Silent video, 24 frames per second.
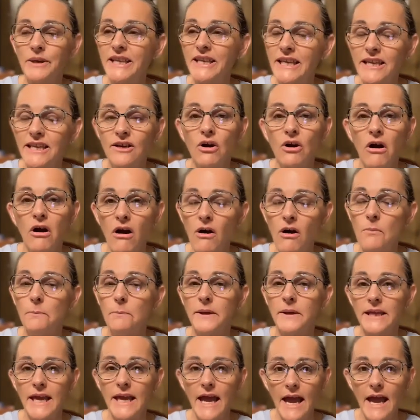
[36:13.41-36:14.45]
but he
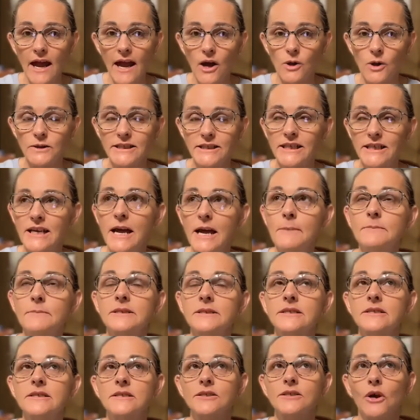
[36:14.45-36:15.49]
called me out, and
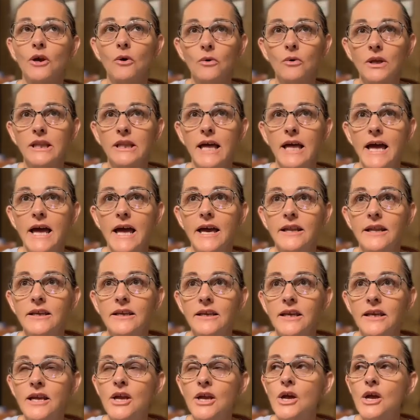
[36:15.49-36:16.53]
I'm so glad.